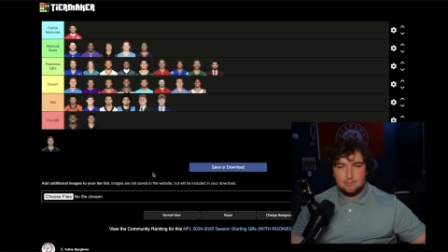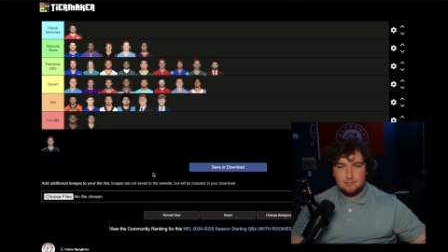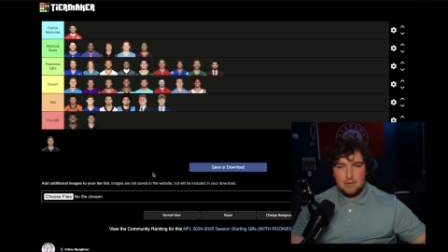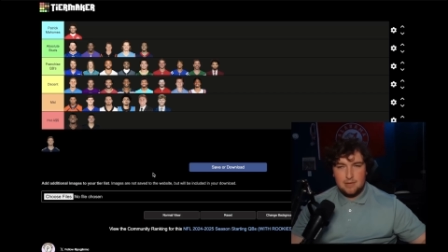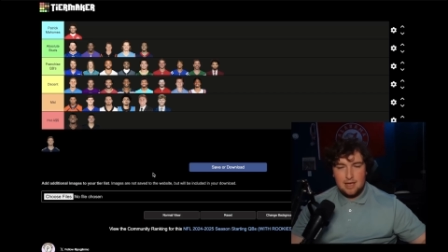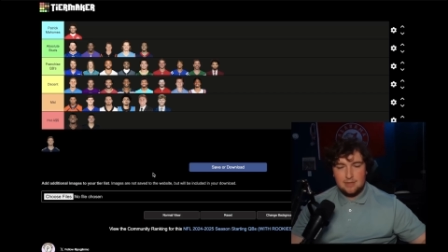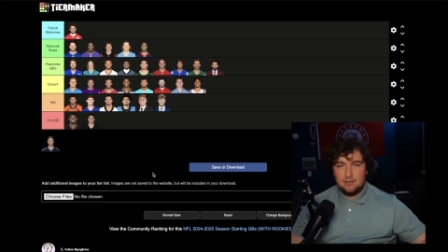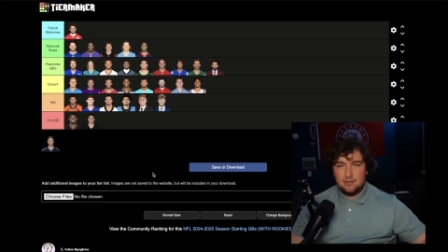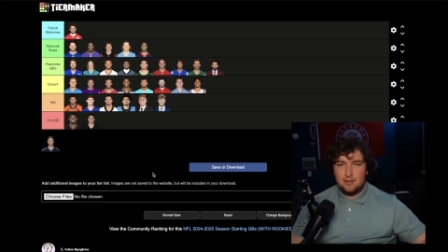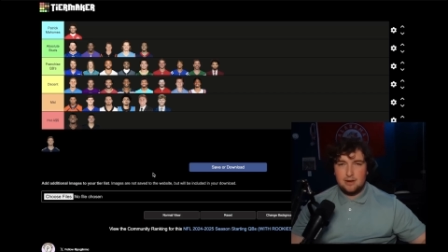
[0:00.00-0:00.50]

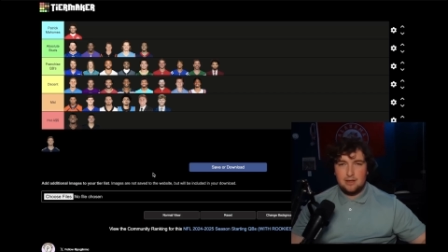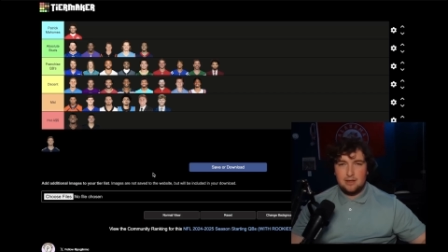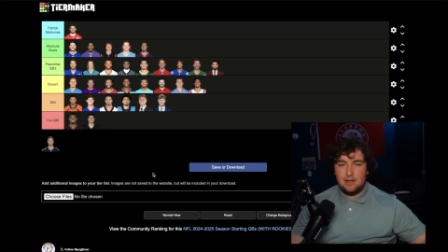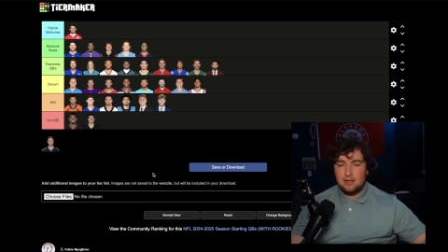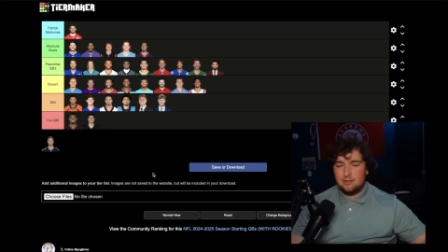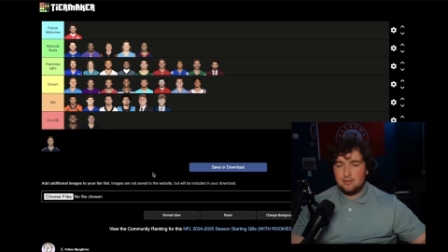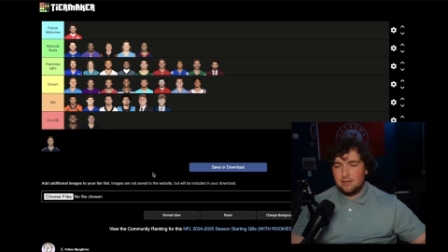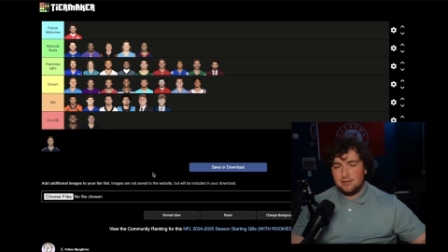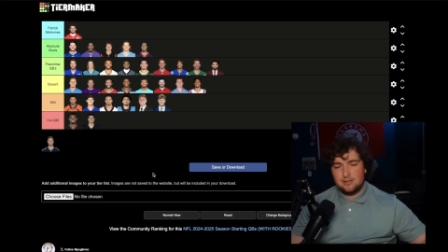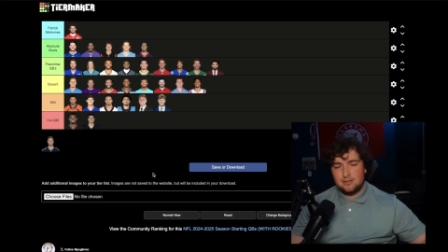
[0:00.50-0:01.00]

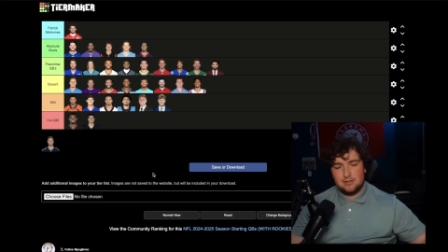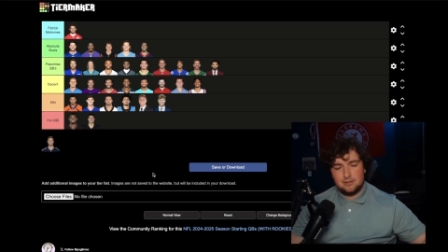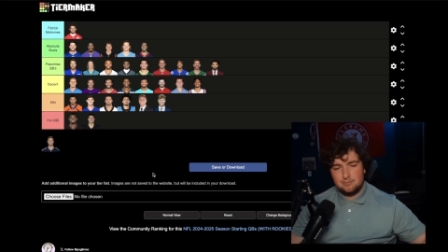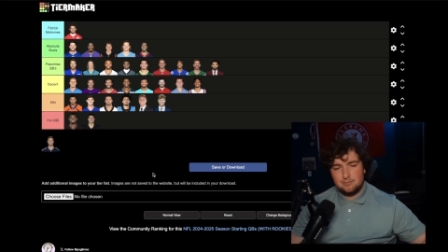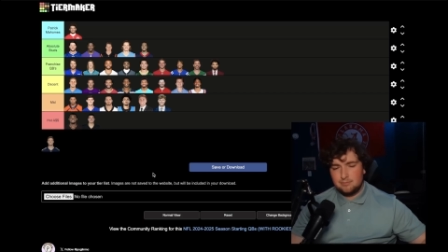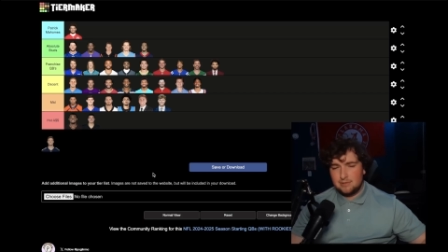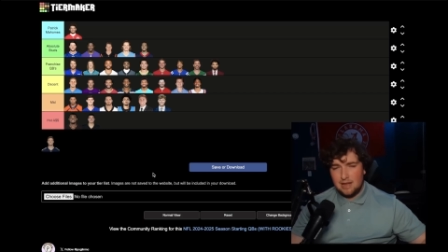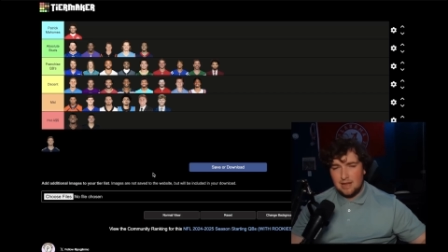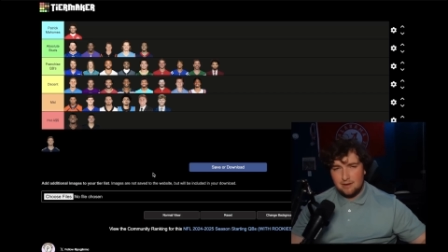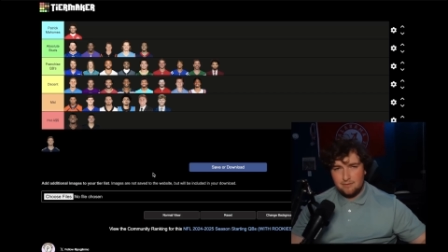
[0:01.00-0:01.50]
athleticism,
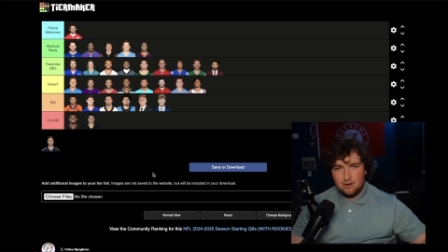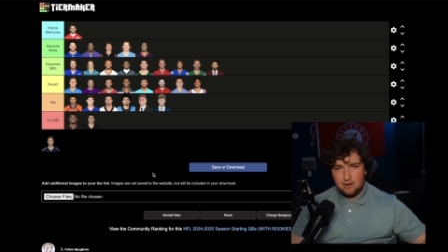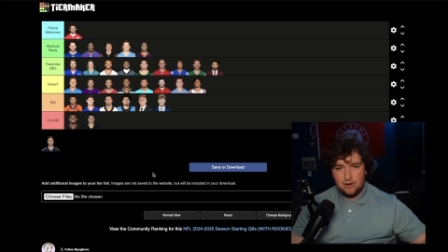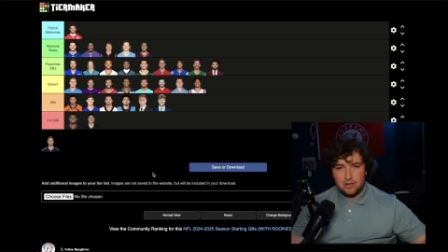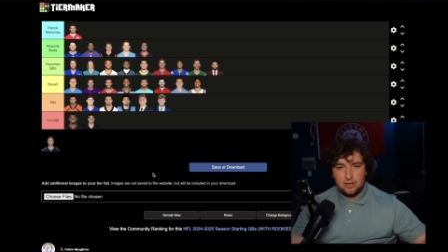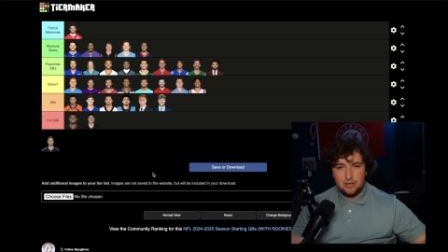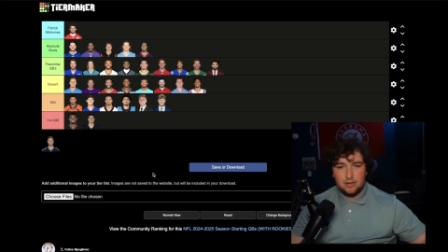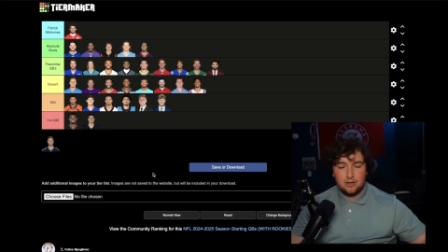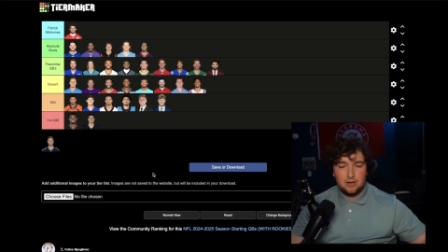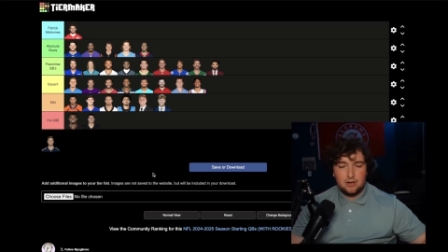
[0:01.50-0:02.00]
not very
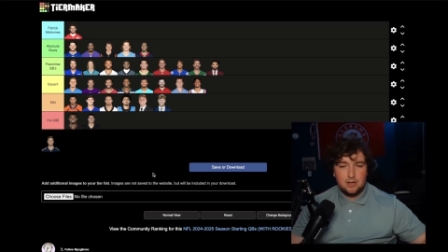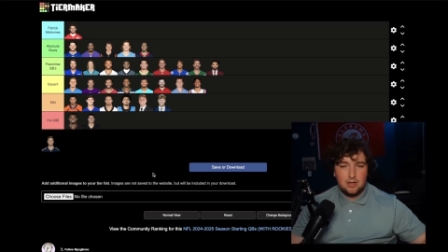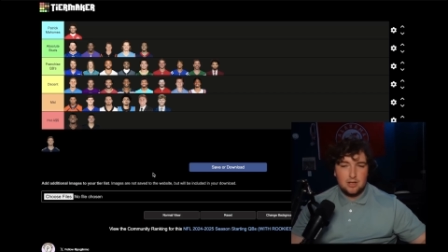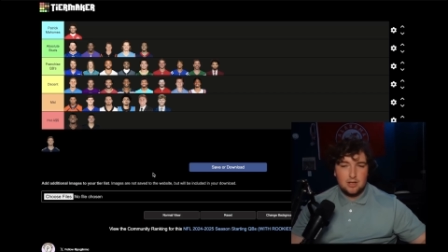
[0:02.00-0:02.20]
good.